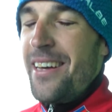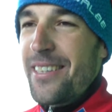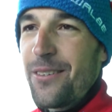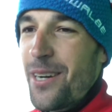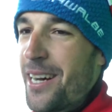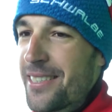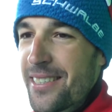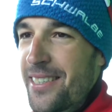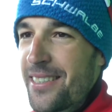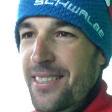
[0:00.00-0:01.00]
the
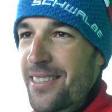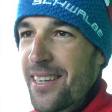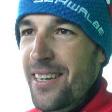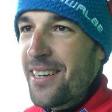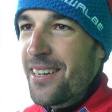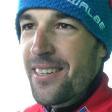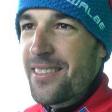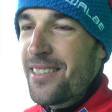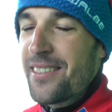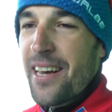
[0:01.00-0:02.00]
race it's uh,
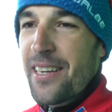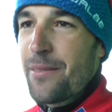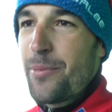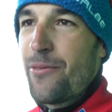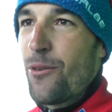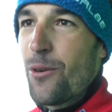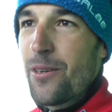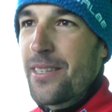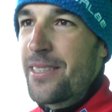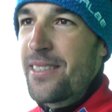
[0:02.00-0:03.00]
decided
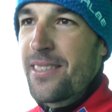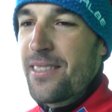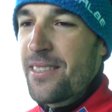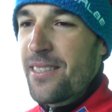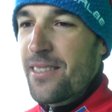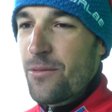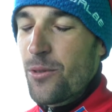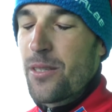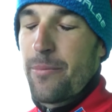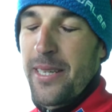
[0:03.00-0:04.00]
before, and it
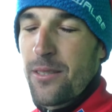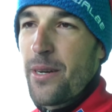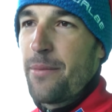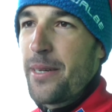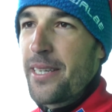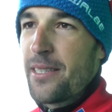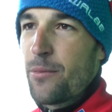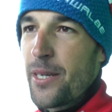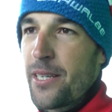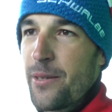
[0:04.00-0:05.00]
was the best way being in the
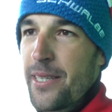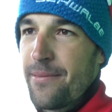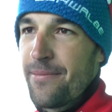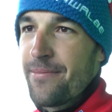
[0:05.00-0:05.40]
breakaway.